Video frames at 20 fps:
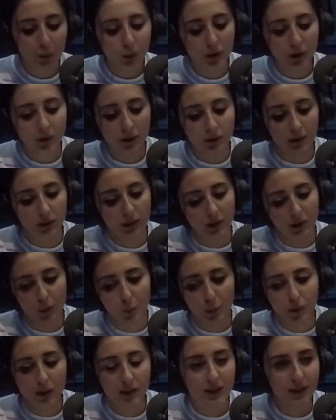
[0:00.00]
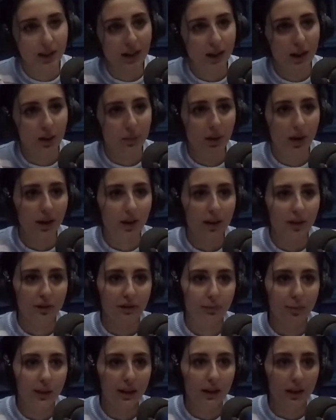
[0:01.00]
would the worst thing in my
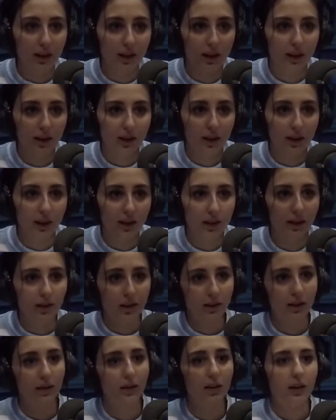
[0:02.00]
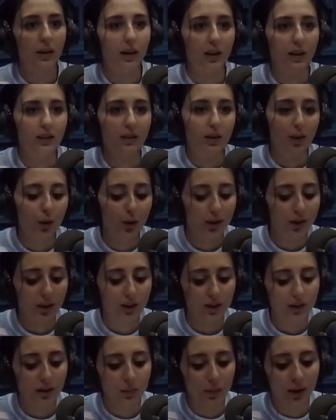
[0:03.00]
life be? And
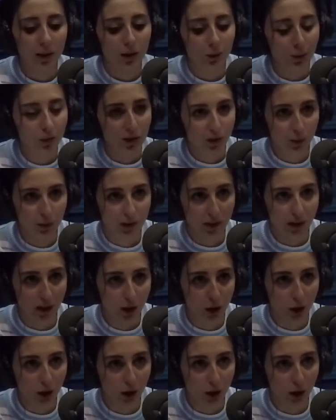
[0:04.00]
according to me, it was losing